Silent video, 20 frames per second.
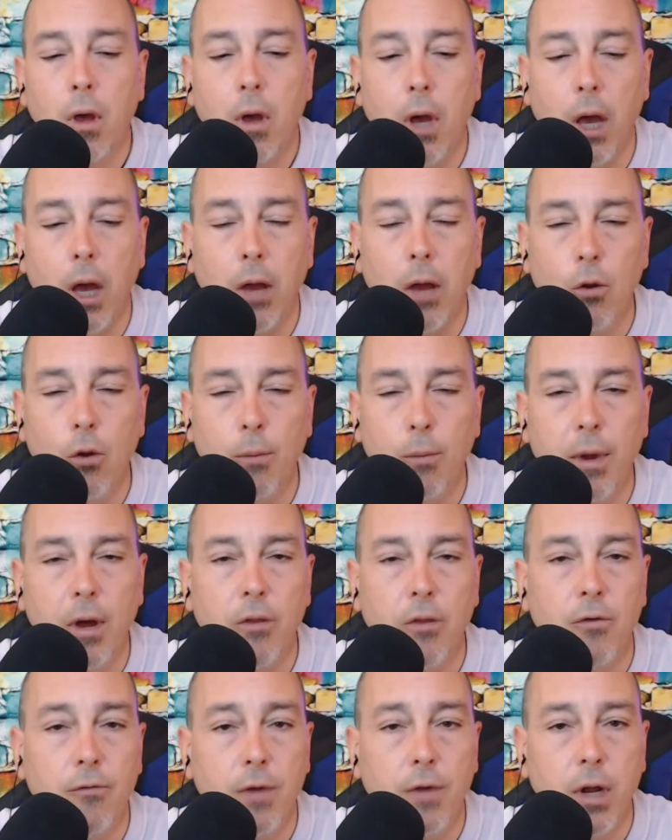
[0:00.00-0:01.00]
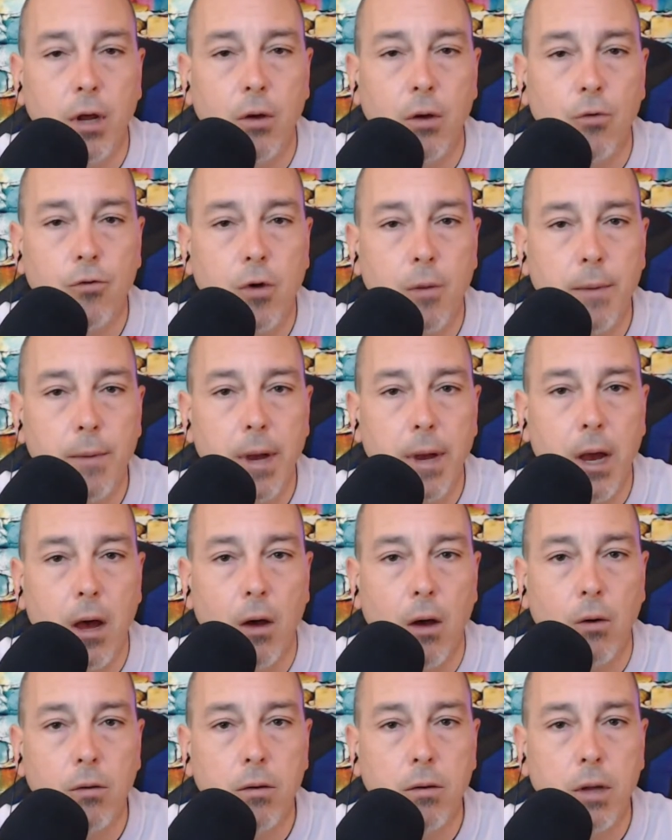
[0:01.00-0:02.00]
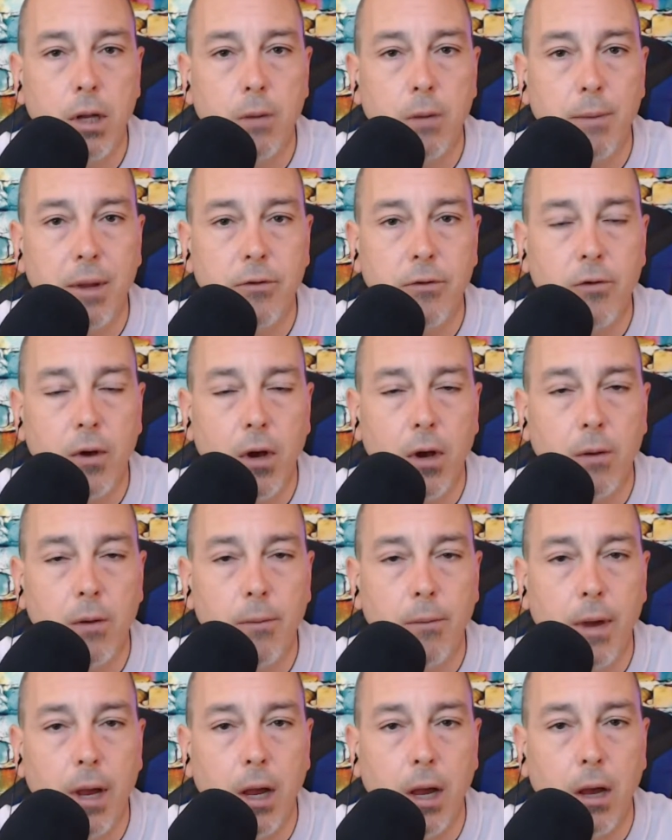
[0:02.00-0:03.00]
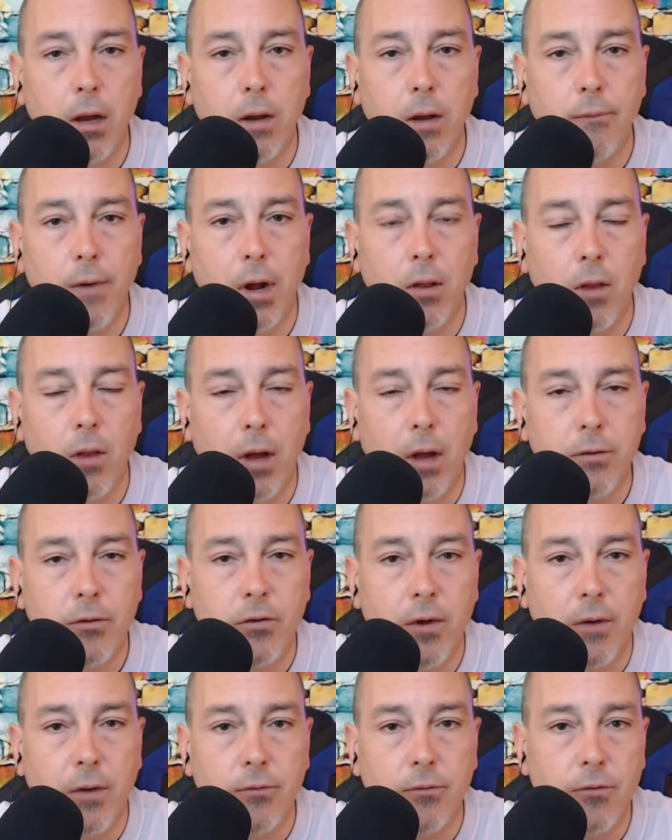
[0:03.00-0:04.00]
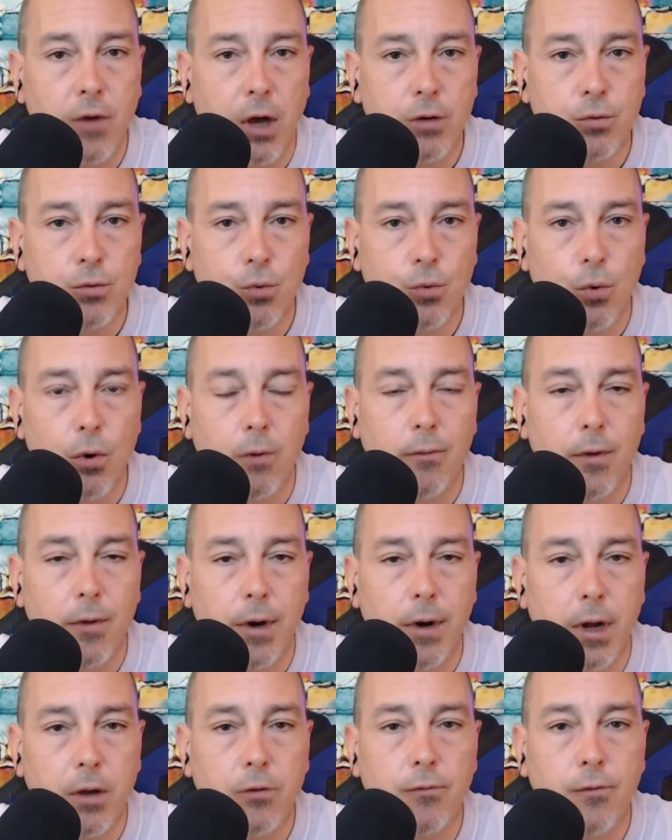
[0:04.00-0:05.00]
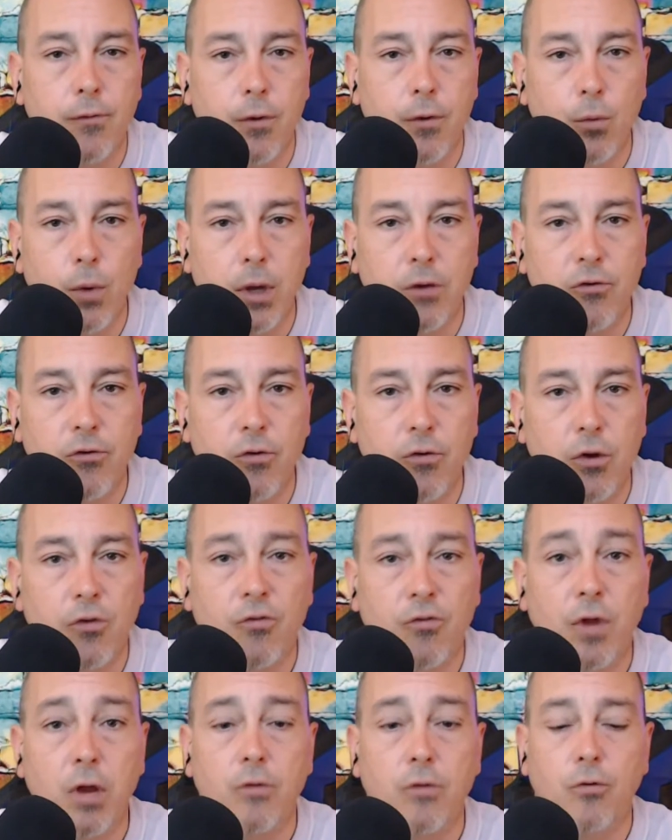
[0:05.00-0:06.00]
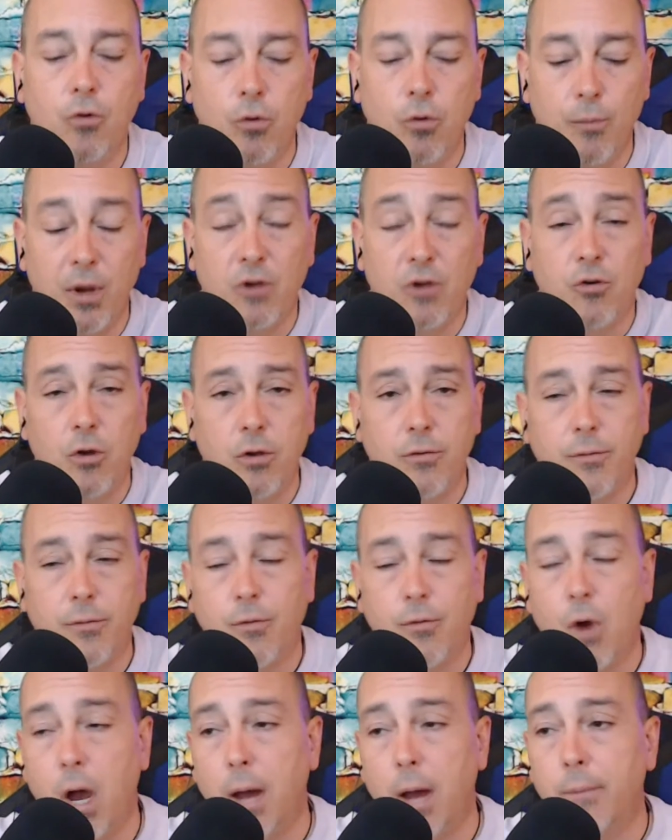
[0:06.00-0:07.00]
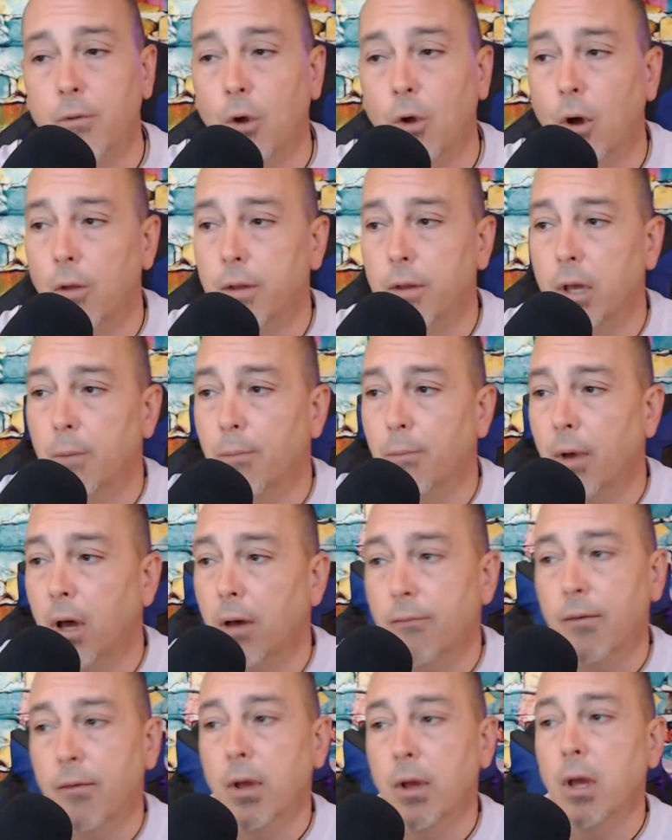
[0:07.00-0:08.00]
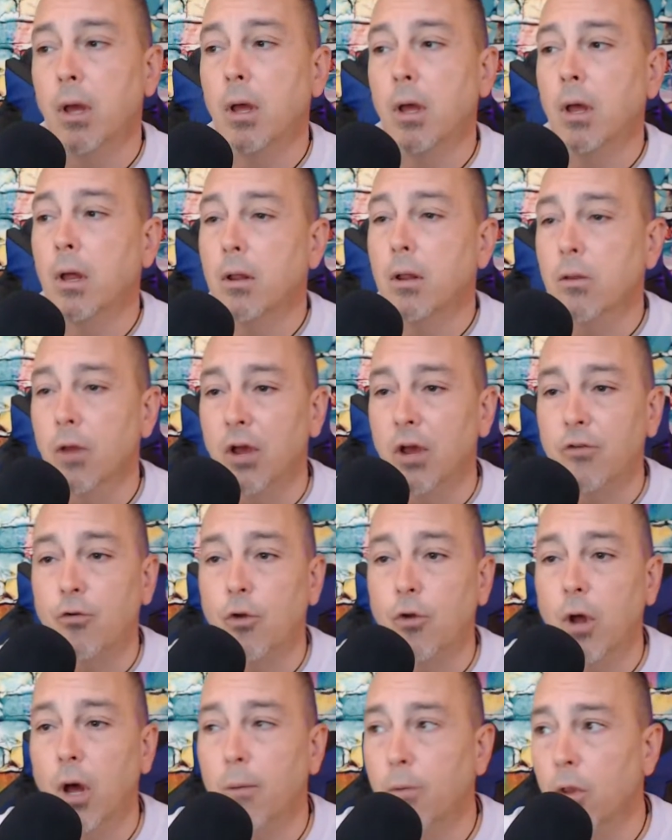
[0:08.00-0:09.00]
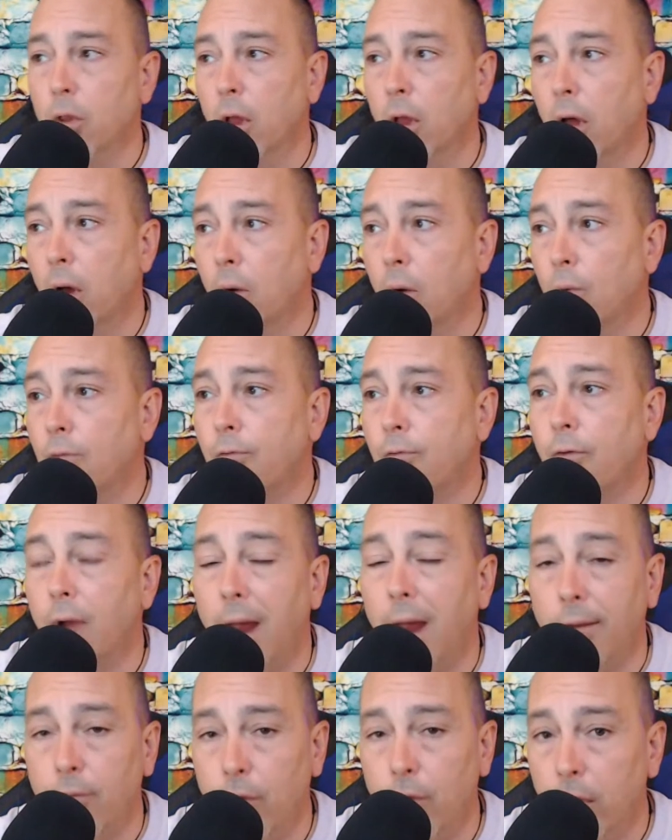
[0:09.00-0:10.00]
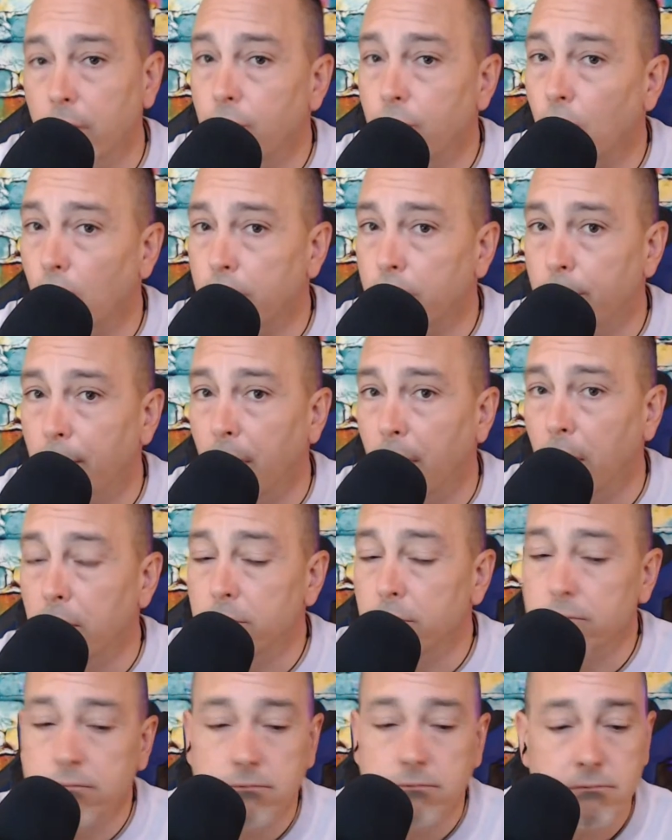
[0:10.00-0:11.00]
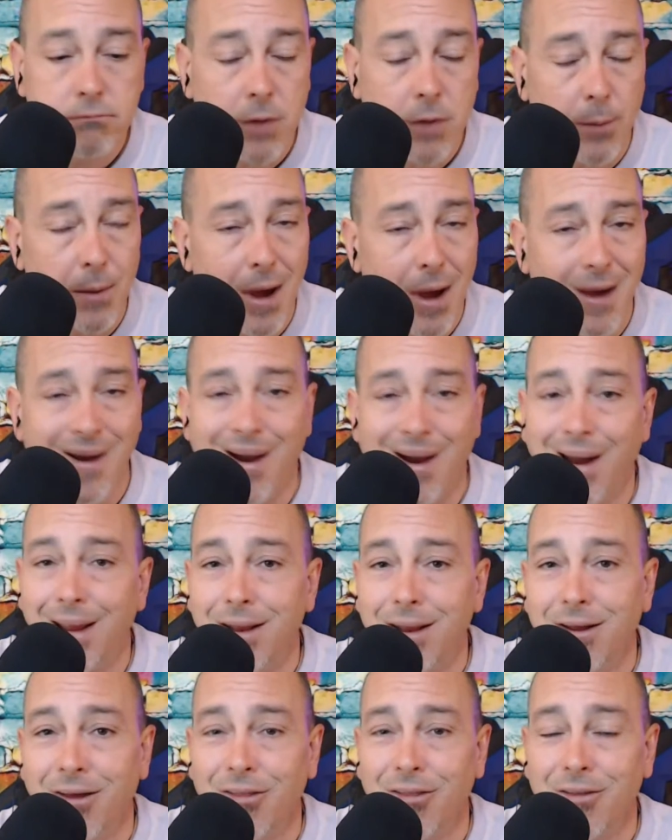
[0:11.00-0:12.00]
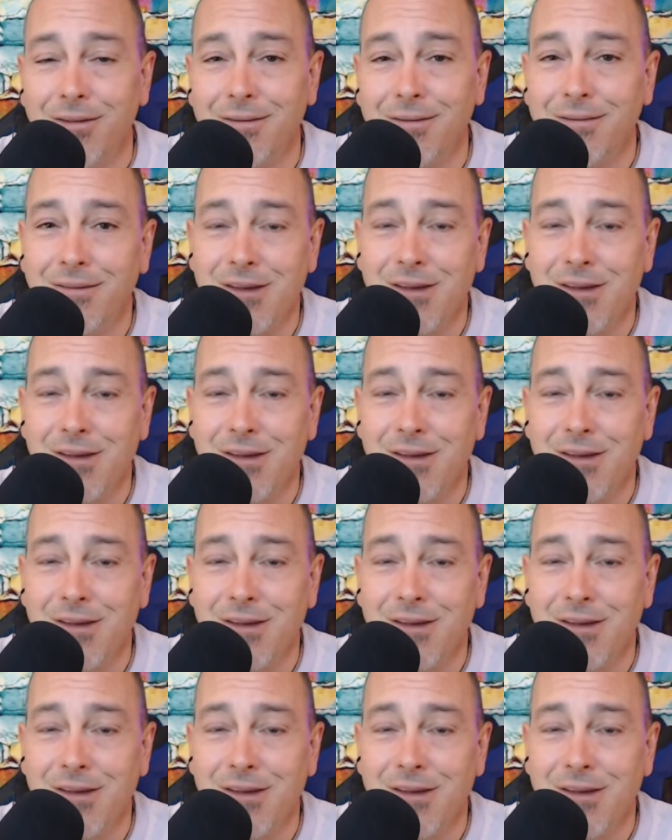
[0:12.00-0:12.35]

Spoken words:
And there'll be other videos coming out in the meantime. And I've got lots of stuff scheduled over the next few weeks. So just stay tuned. Make sure you subscribe to all the above. Links are down below for everything I've talked about. I'm not hiding nothing.